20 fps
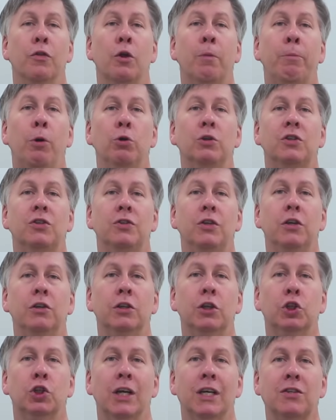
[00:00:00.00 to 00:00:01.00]
The
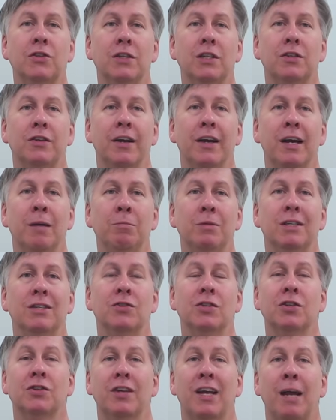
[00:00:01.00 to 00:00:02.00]
posterior chest exam
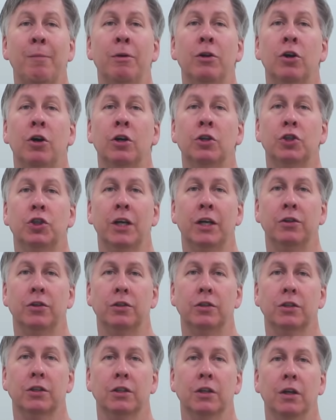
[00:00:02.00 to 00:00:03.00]
is the same in all
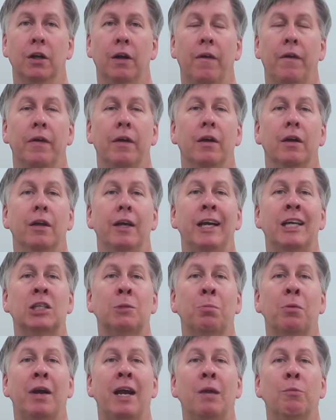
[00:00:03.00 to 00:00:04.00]
genders.
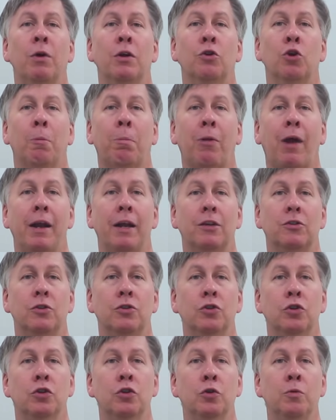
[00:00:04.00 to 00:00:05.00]
Explain what you are planning
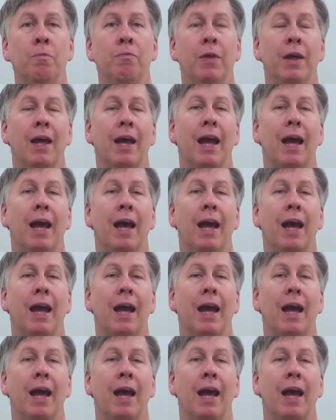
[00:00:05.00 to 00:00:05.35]
to do